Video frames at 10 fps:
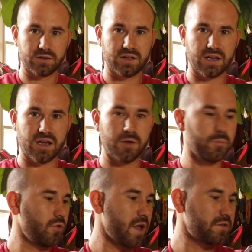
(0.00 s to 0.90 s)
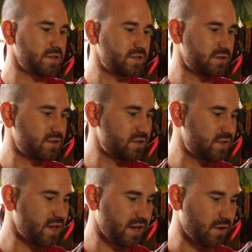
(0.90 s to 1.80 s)
Okay, pulling out the
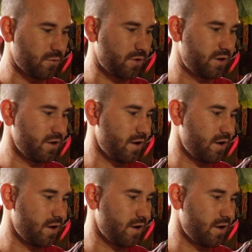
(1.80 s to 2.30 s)
second one.